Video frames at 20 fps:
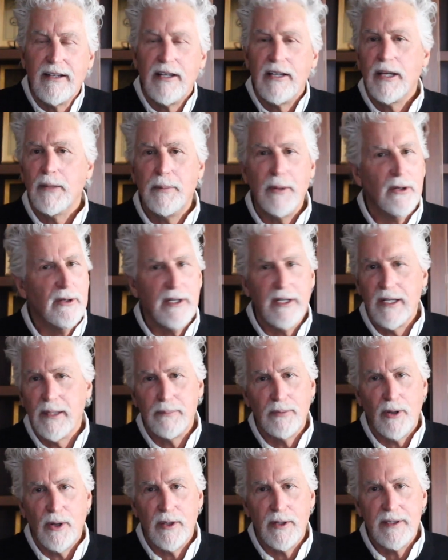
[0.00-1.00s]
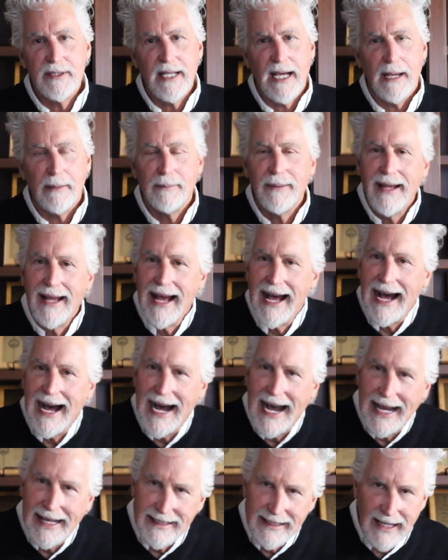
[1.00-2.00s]
you're building a prototype.
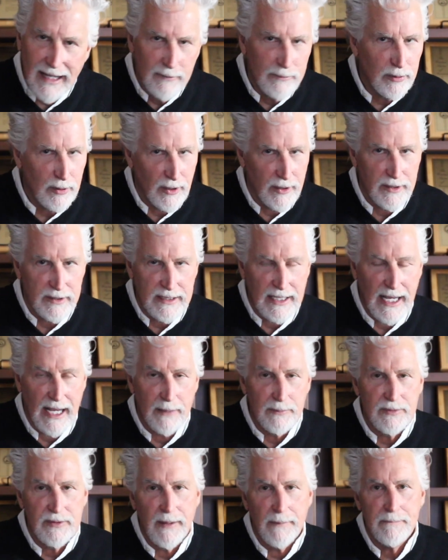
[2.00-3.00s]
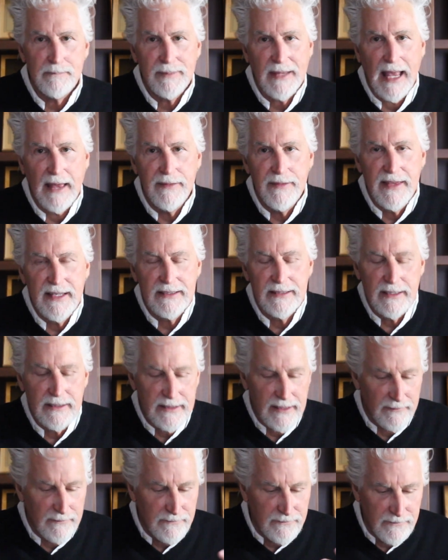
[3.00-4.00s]
I love prototypes. And this
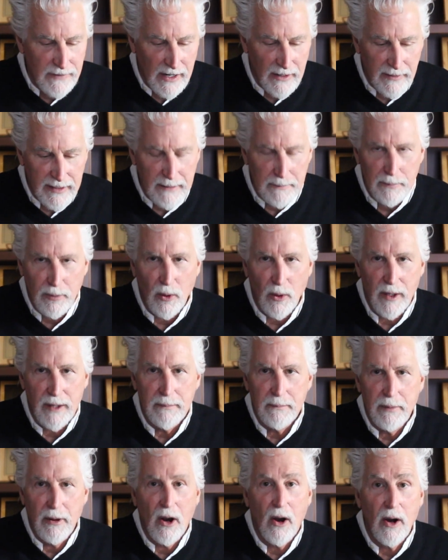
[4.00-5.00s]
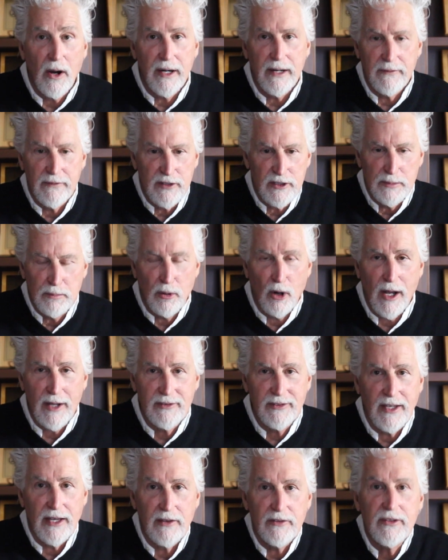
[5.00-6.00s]
is a very important part of this
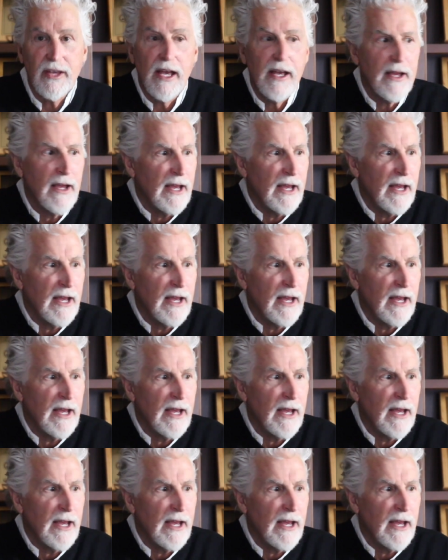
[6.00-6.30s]
process.